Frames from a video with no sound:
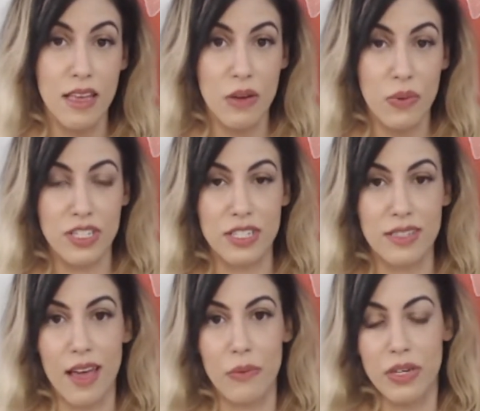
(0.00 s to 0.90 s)
which is
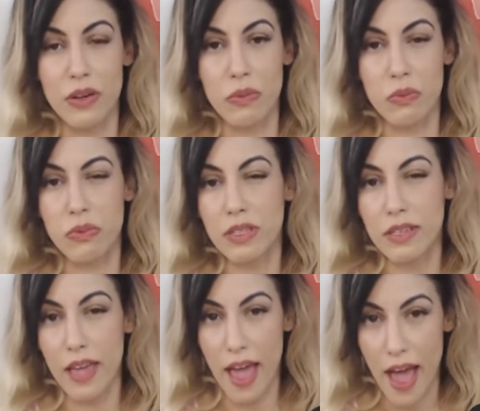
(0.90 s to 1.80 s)
that we don't
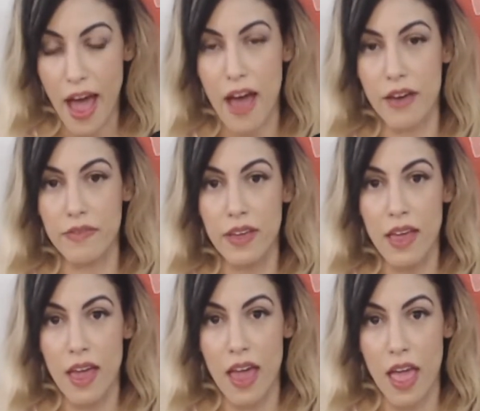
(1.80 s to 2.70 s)
really have
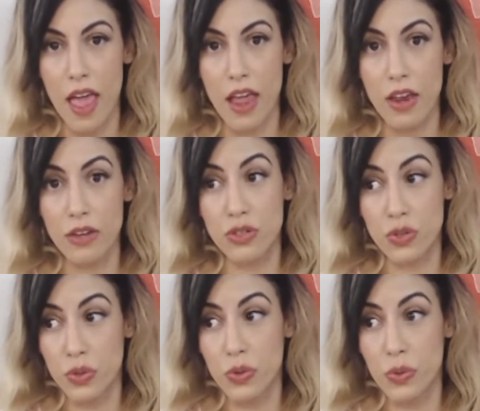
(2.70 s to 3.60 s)
a
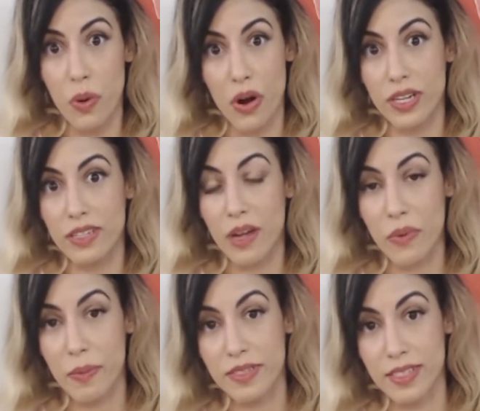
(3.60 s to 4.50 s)
true party that
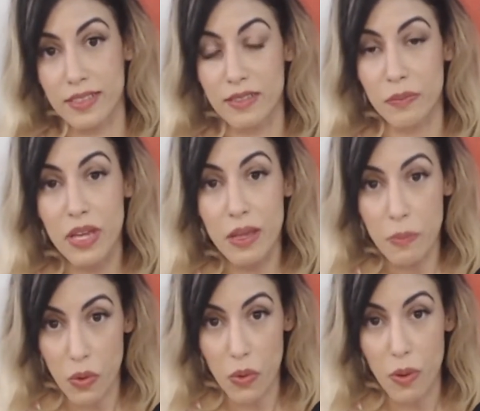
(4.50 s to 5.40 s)
represents the people.